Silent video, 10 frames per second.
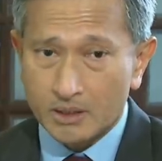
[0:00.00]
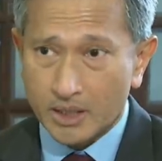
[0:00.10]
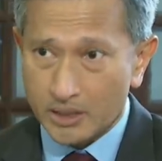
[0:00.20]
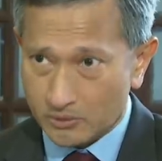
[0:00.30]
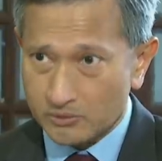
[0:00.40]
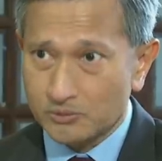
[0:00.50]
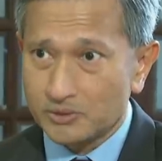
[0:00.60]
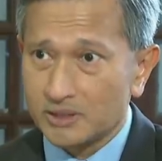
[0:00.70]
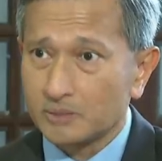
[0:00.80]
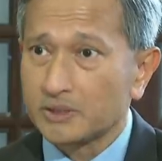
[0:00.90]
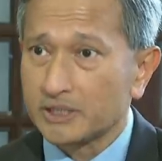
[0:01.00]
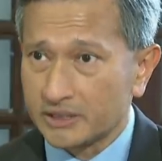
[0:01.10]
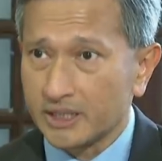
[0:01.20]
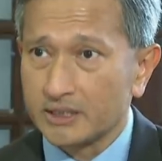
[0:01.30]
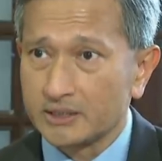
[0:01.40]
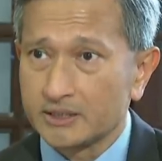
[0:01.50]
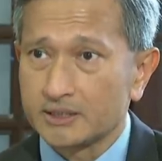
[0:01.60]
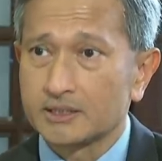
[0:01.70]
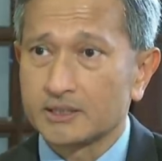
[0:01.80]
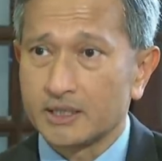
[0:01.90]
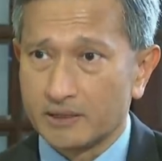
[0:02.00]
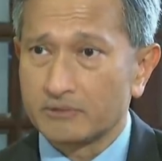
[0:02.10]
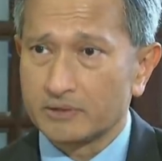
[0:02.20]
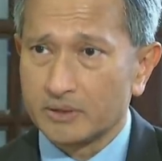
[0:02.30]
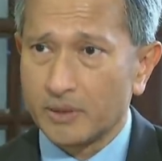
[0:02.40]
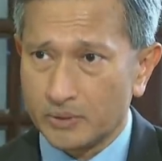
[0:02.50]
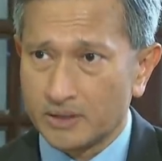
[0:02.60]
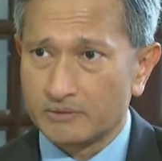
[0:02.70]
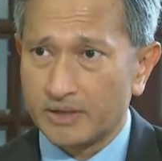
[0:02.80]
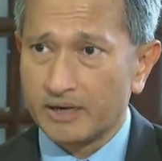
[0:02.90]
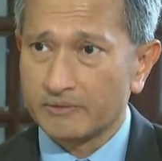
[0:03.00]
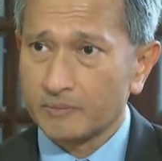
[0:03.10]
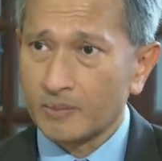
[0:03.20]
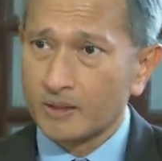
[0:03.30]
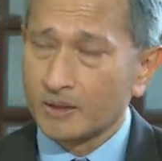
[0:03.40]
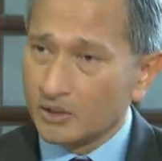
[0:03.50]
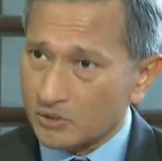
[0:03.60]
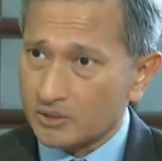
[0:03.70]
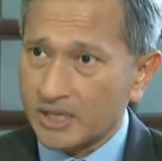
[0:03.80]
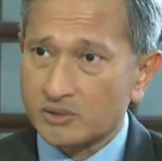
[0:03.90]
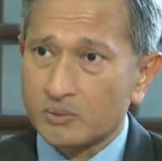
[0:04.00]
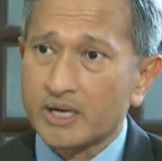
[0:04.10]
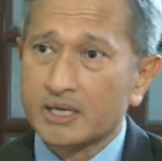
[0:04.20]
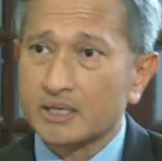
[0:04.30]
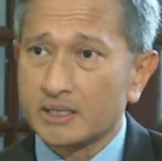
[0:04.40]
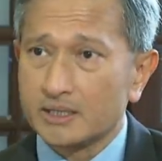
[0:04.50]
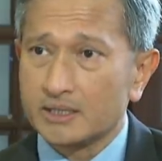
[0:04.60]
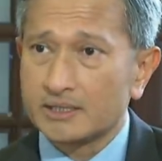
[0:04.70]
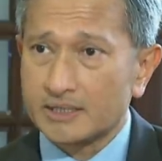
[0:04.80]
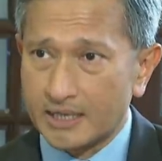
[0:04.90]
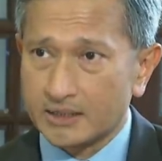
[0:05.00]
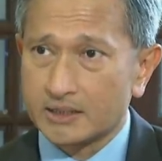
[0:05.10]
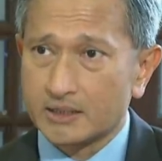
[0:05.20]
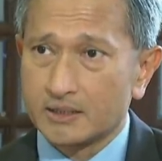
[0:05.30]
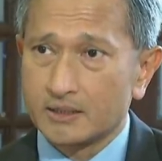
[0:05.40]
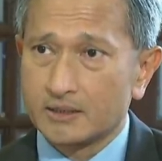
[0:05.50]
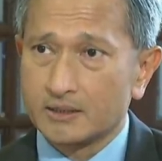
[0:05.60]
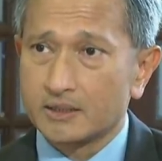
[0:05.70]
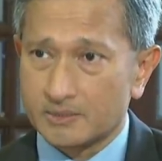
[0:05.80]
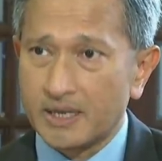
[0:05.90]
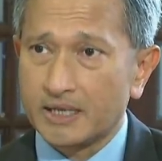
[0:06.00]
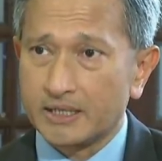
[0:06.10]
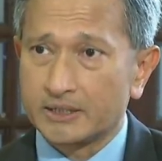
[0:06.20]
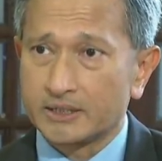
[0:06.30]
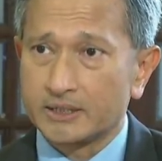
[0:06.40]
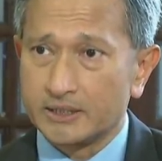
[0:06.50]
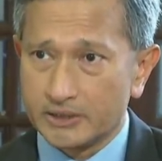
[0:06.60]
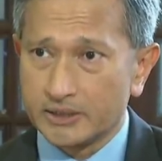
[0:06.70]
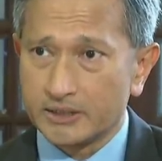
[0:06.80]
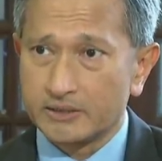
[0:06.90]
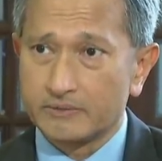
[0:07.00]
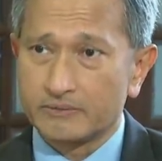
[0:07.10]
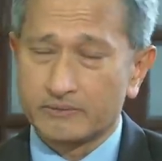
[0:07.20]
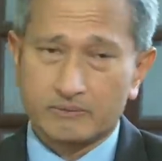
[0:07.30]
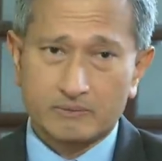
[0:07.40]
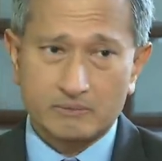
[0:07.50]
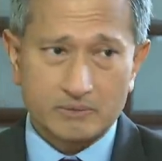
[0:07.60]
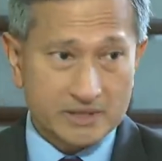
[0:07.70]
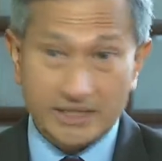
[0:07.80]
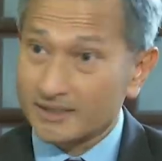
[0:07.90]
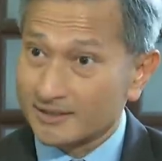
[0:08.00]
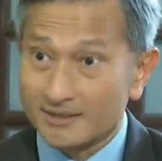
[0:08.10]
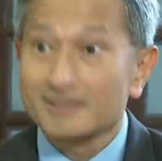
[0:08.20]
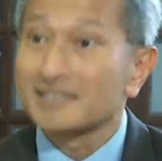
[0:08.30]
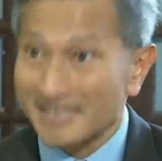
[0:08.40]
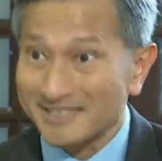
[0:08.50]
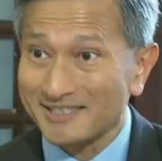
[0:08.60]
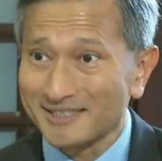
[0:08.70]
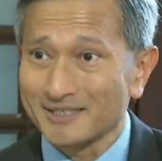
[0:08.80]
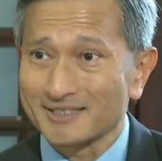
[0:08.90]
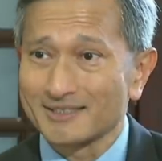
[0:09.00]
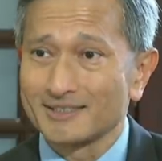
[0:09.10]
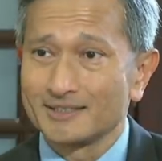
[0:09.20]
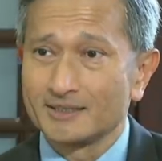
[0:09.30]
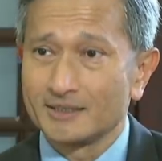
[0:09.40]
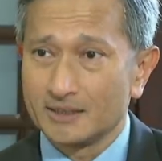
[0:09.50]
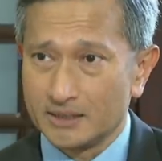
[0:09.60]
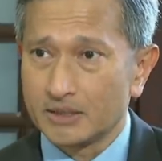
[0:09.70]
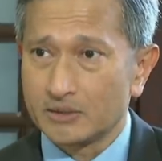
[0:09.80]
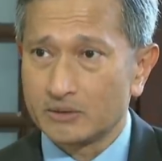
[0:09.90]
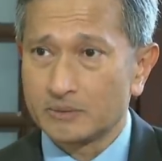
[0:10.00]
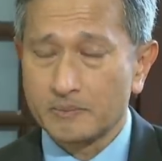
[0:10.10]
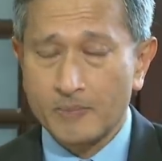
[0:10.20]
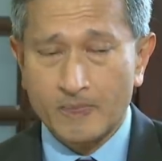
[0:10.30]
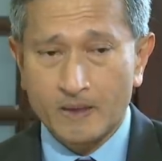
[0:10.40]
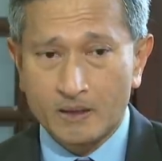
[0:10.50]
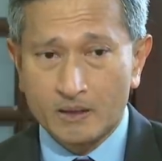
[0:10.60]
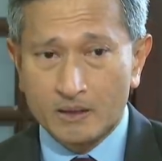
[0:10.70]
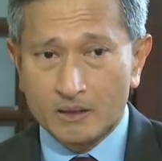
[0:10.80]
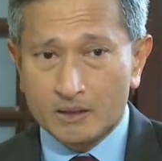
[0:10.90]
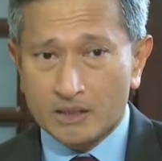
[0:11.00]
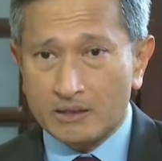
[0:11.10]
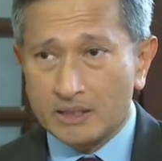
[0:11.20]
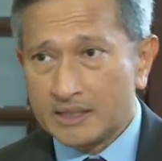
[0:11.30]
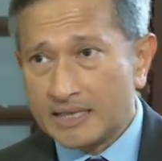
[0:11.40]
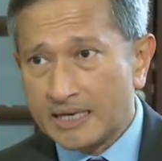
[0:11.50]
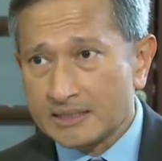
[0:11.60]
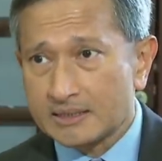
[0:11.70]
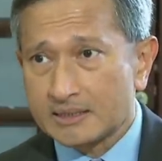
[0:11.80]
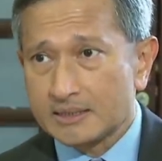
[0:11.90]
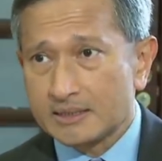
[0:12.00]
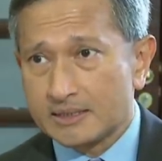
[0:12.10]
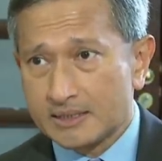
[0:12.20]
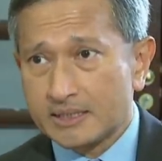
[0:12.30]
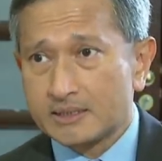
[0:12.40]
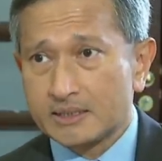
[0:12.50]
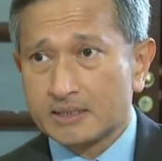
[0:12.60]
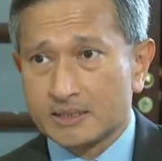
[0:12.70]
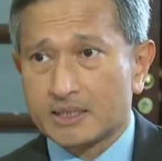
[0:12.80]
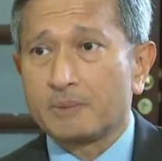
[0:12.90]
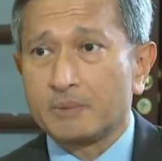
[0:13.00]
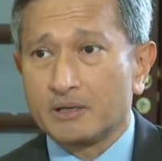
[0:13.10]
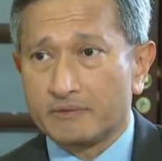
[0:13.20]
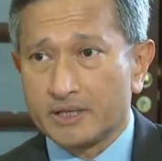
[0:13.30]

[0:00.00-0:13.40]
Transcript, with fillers: and also deal with the challenges that, are, that will arrive. So that's why he started the Smart Nation Initiative Six, six years ago. Now, in the last six years, a couple of